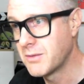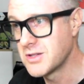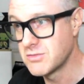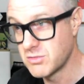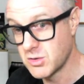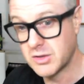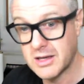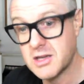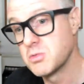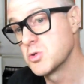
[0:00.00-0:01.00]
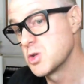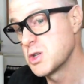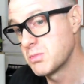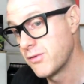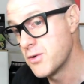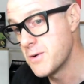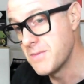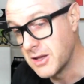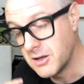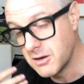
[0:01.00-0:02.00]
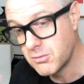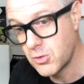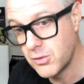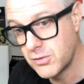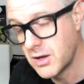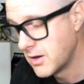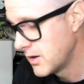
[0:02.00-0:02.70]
which is resulting, as we saw just before, in improved